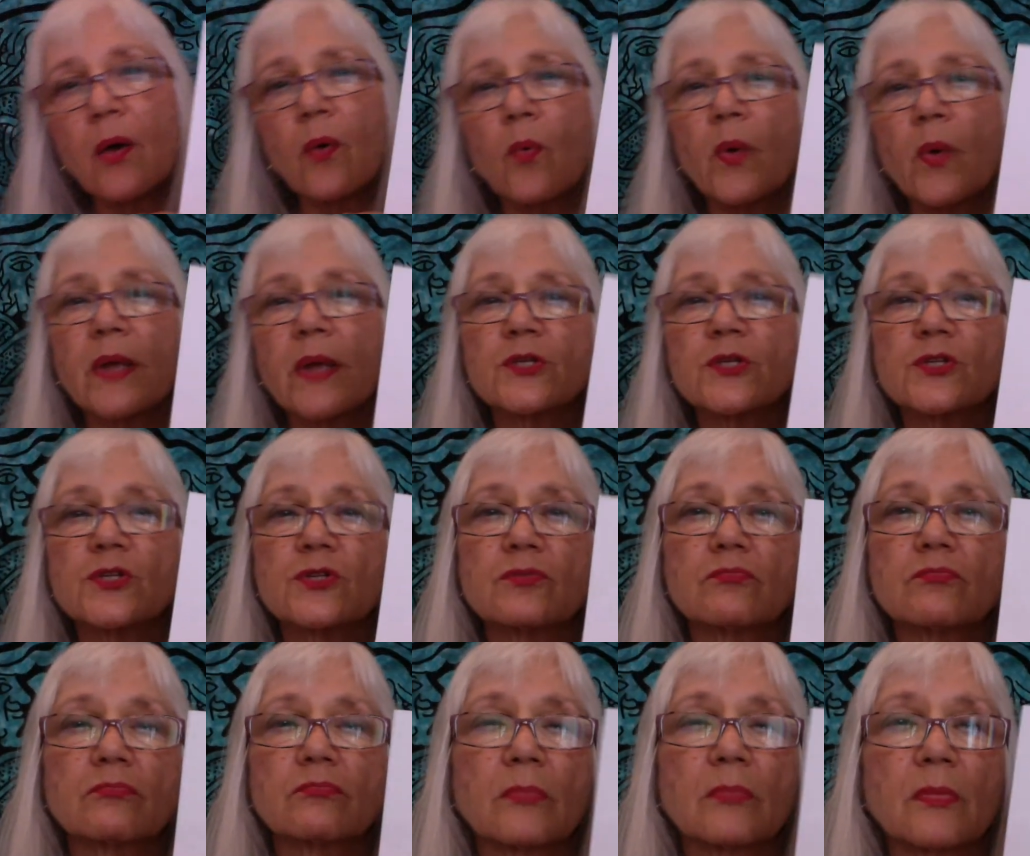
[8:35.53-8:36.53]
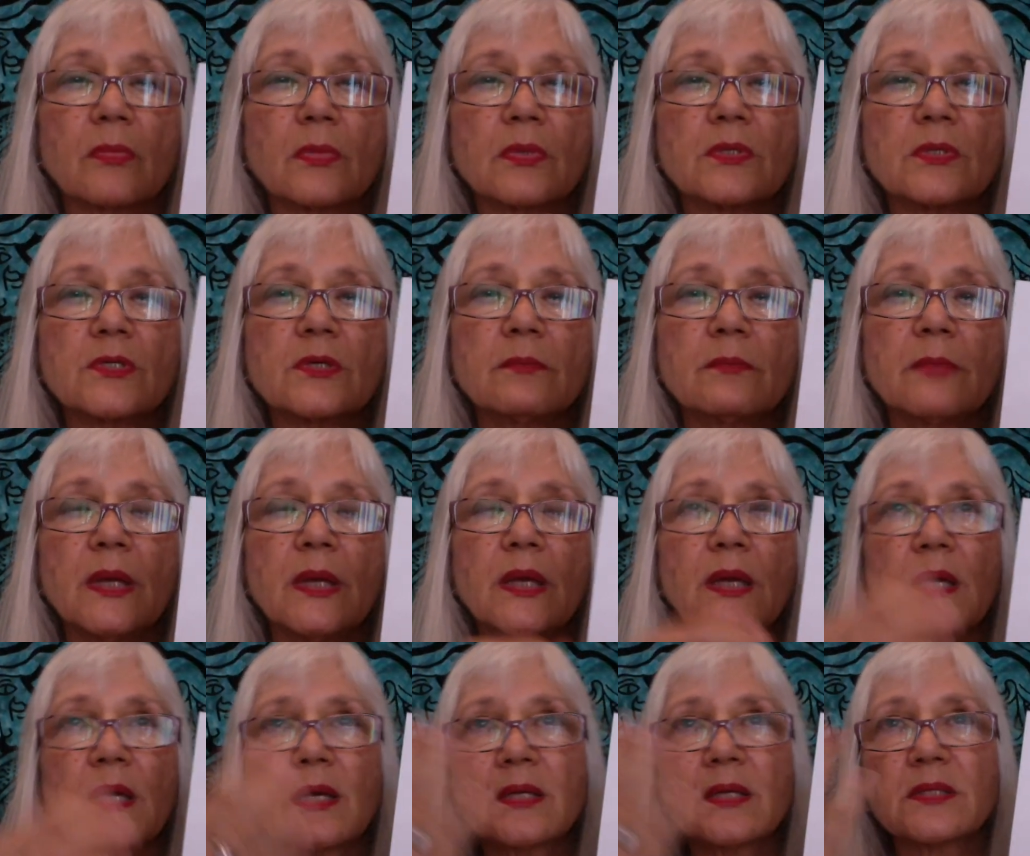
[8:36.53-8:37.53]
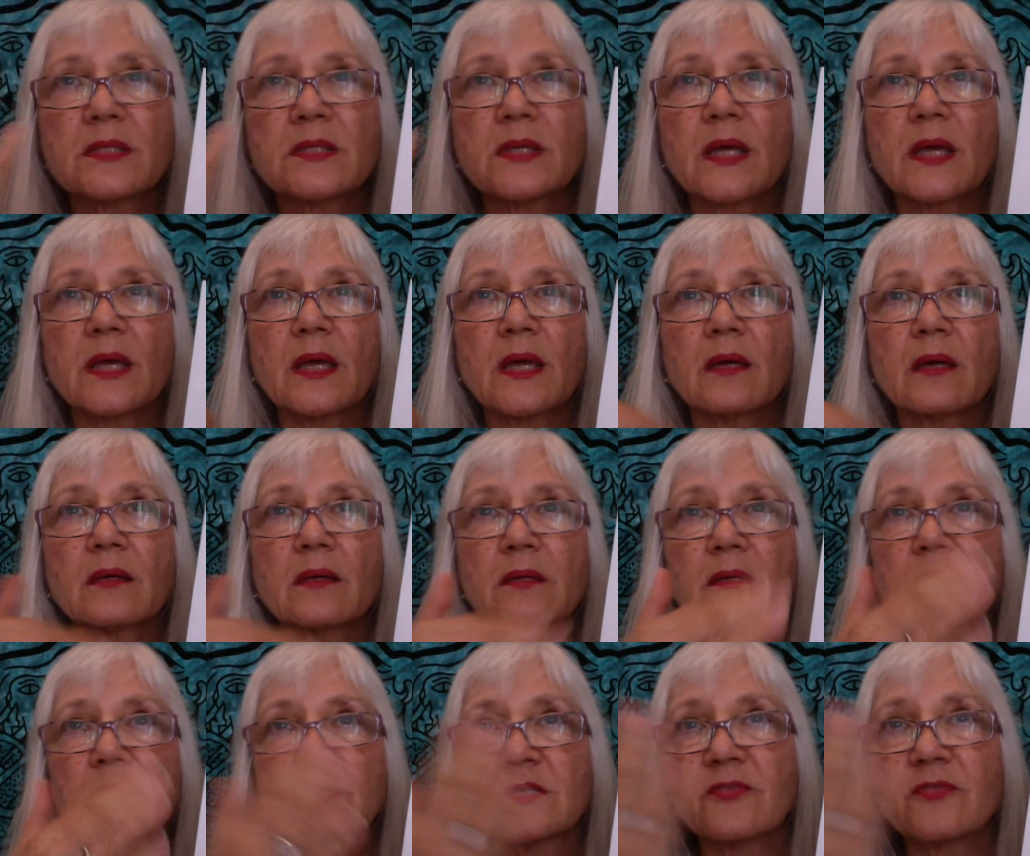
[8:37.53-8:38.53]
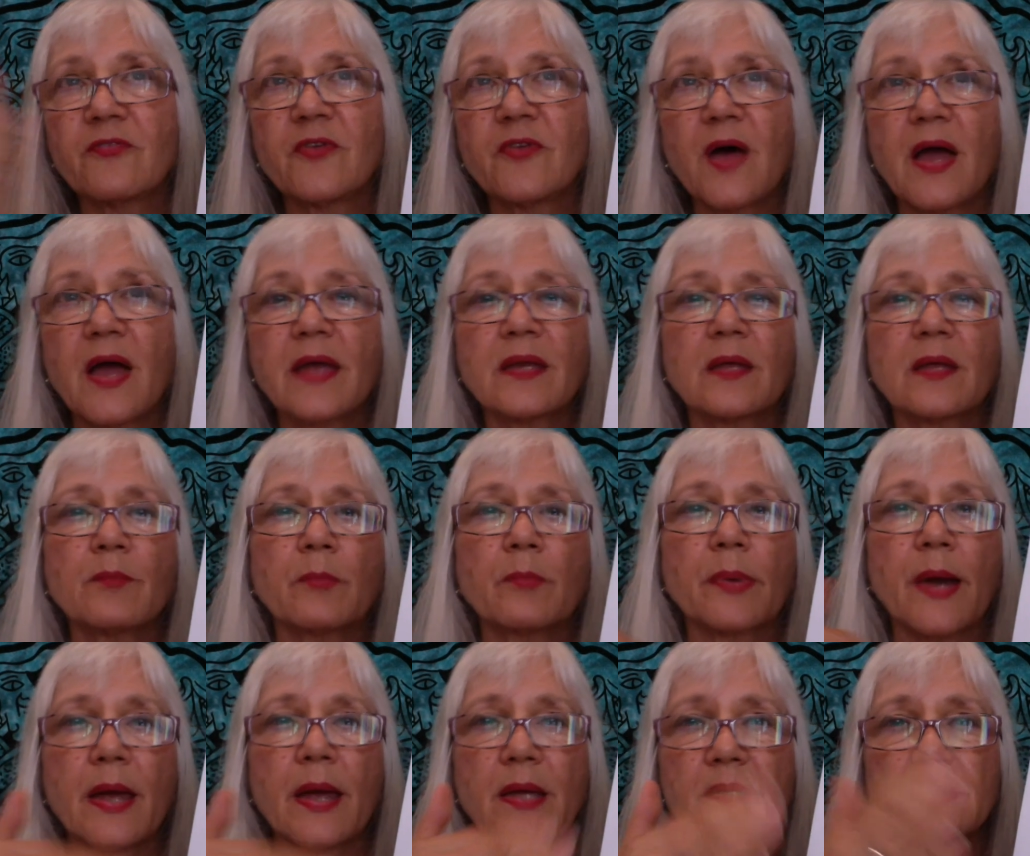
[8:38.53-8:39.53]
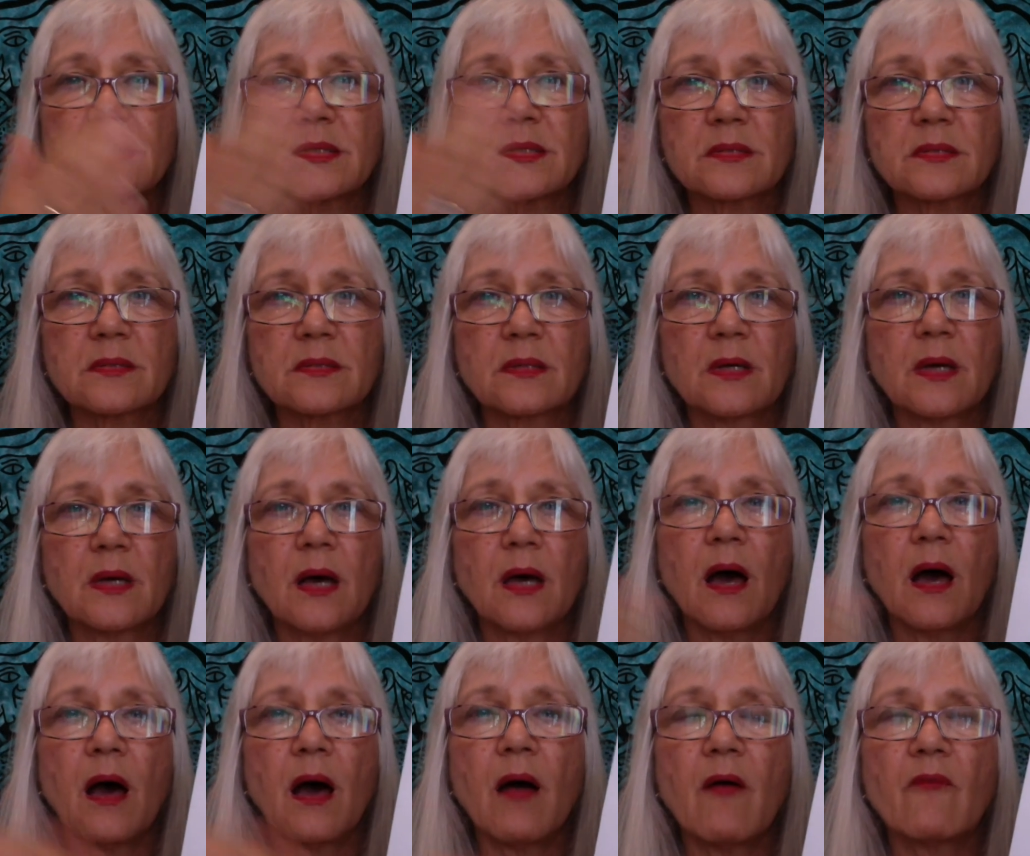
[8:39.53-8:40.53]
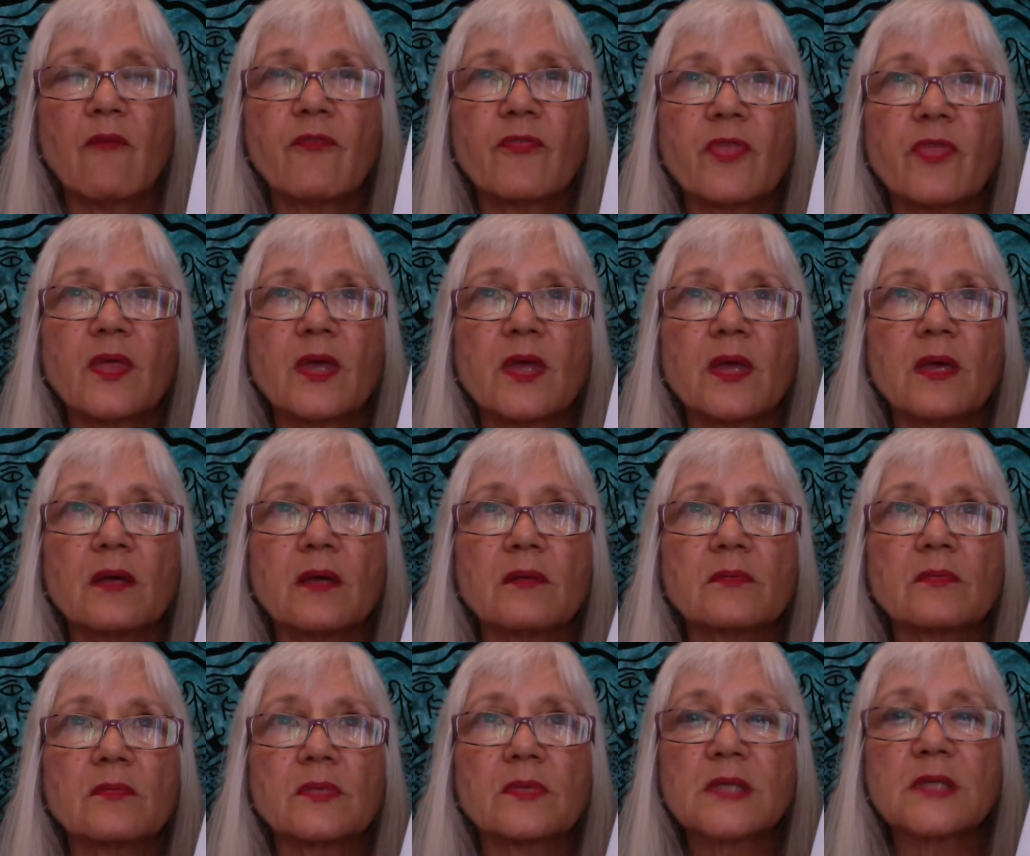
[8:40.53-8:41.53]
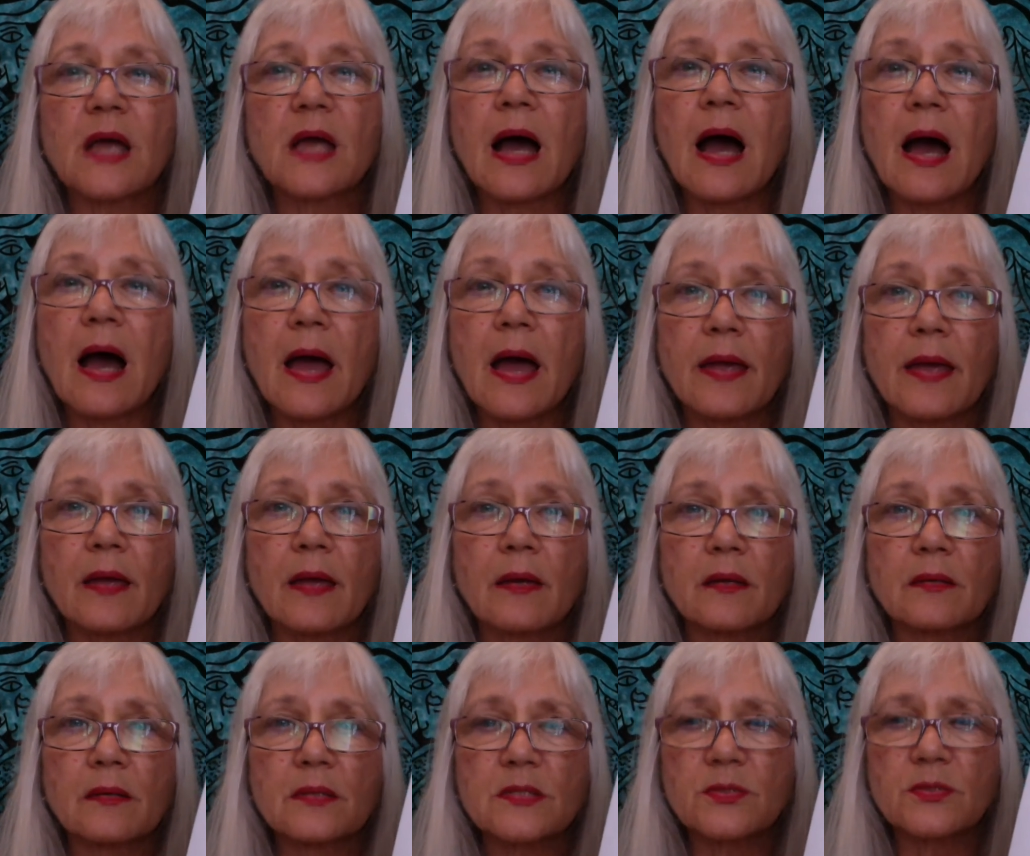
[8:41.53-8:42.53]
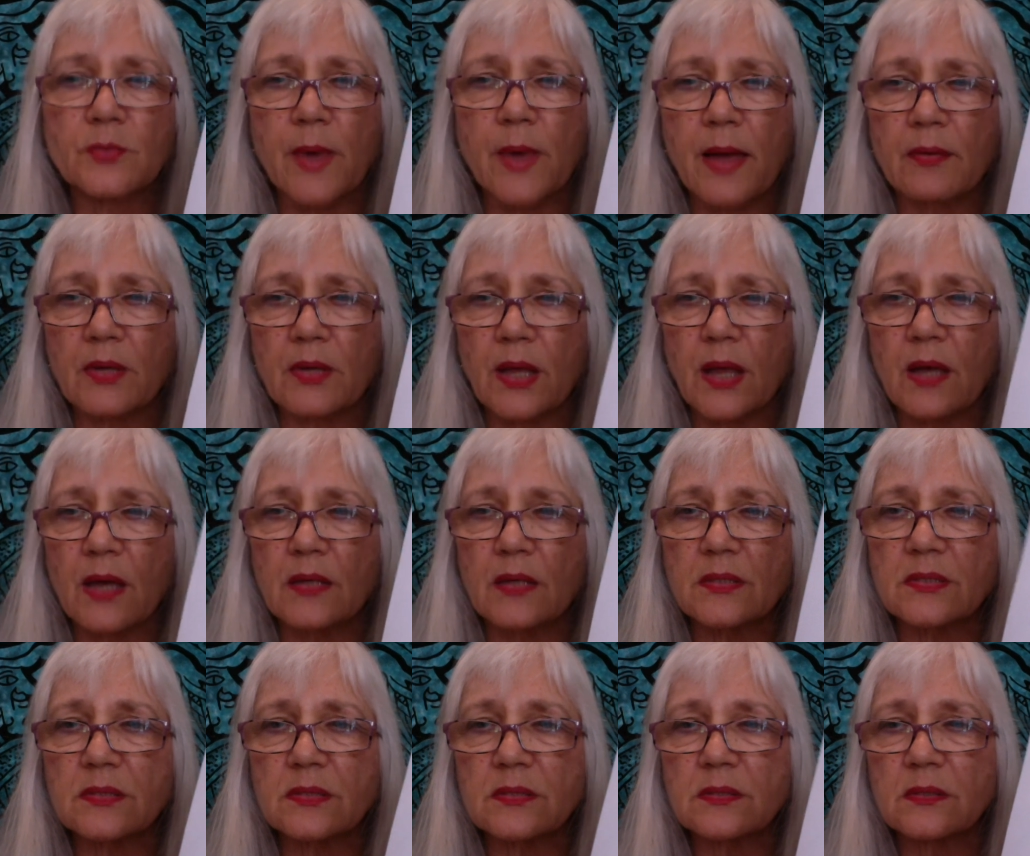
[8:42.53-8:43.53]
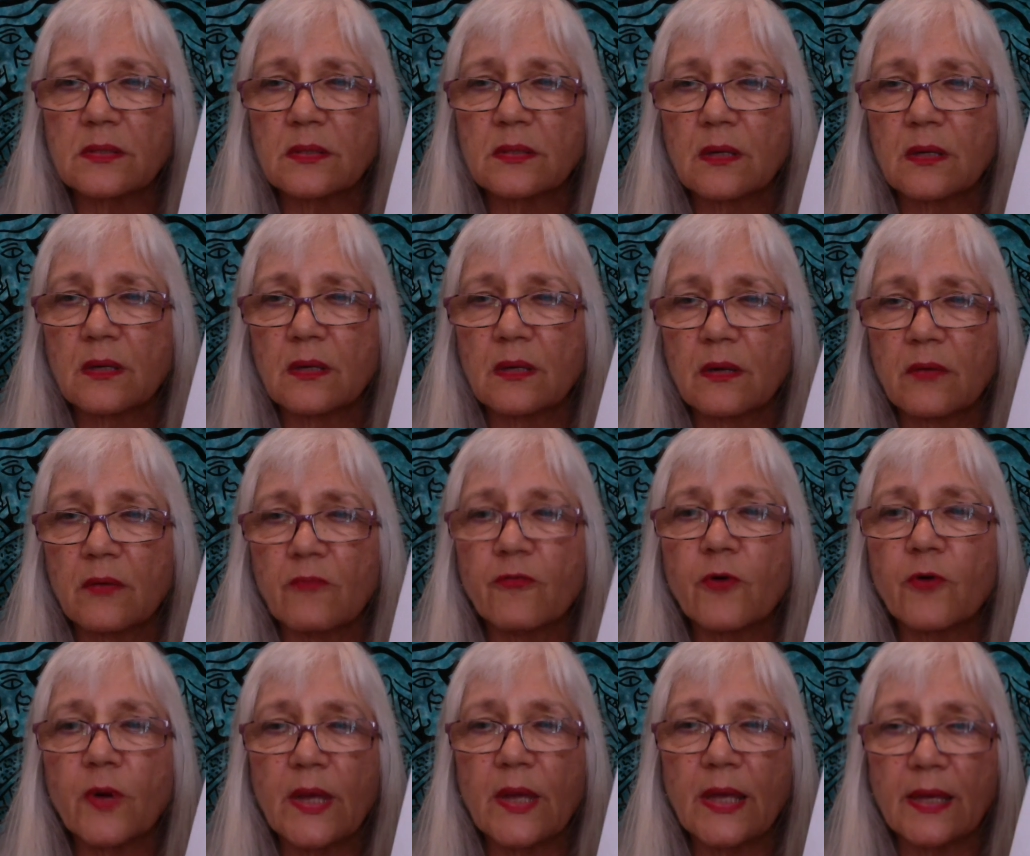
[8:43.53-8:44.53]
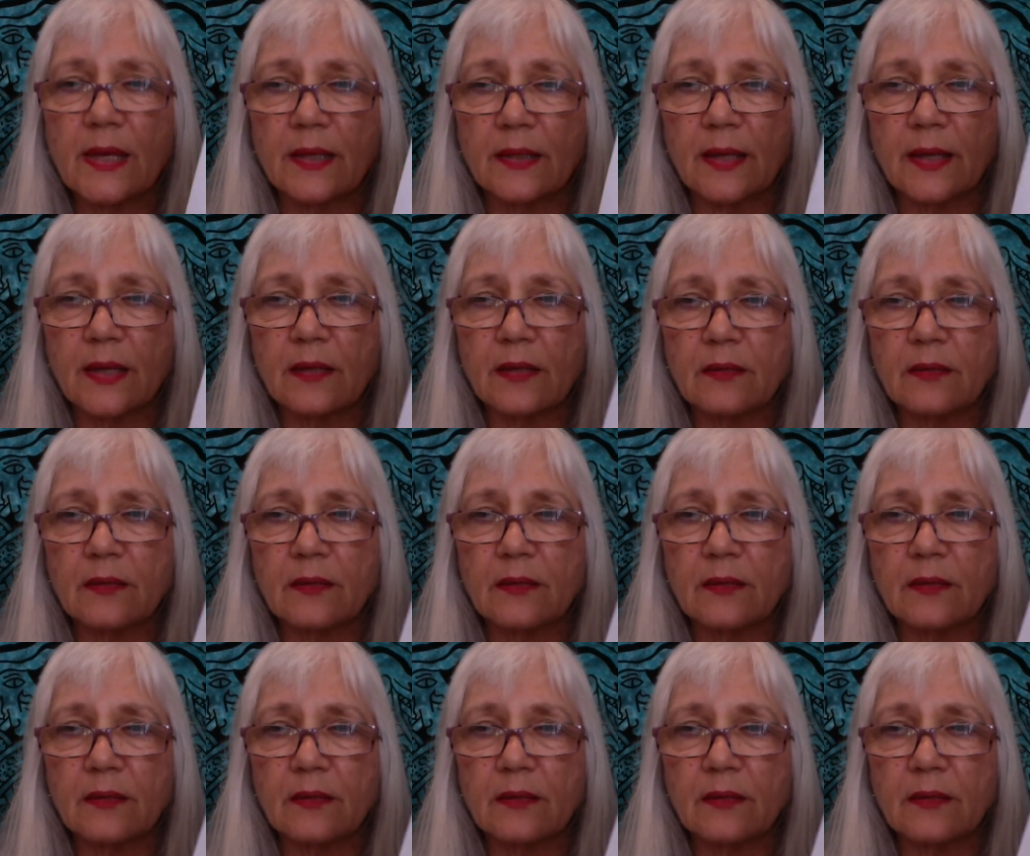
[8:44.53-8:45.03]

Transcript: which to me is a divine embrace of the sky surrounding us for healing.